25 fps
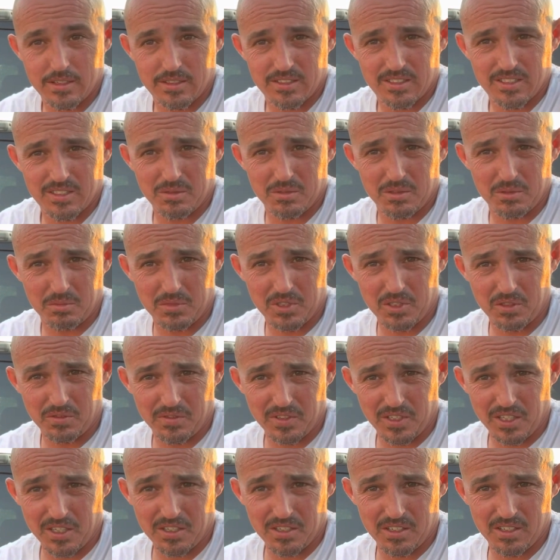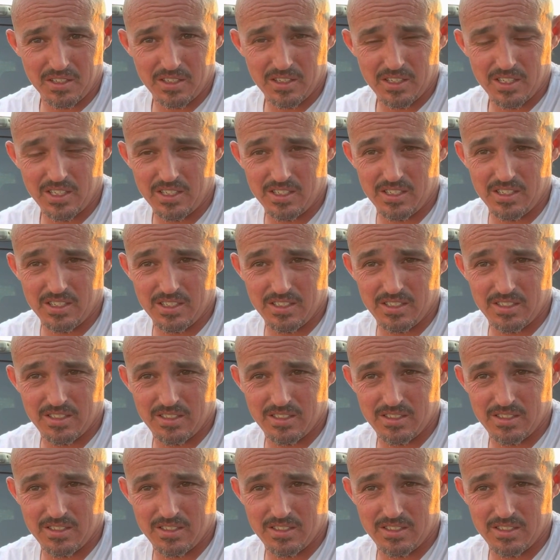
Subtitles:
see what the middle finger here does.